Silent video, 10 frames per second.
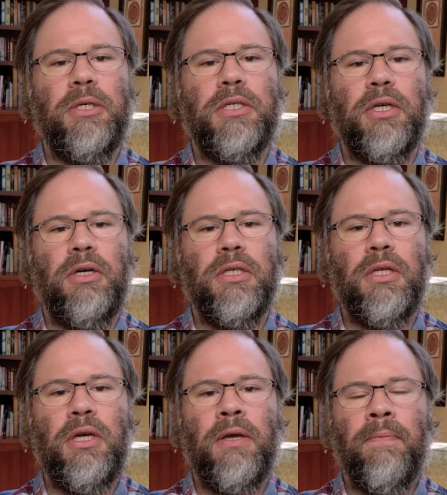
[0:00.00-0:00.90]

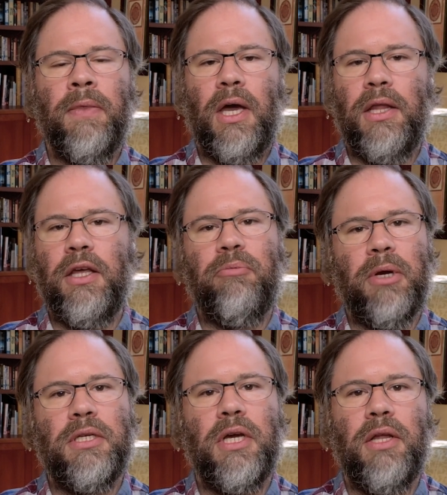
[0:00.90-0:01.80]
seriously, and they've
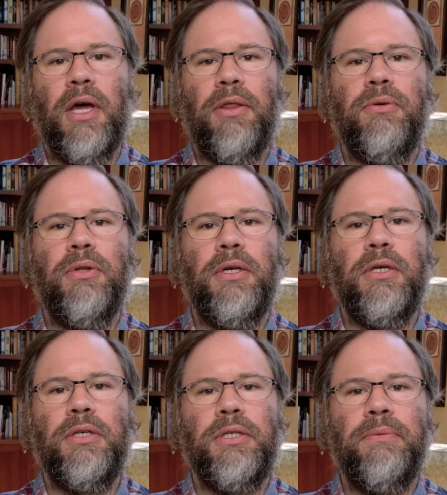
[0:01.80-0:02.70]
maintained that through the
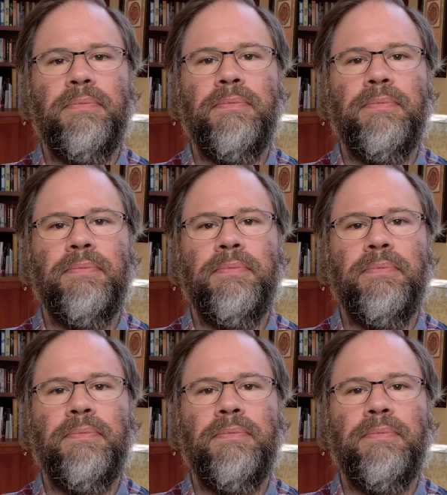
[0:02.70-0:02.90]
years.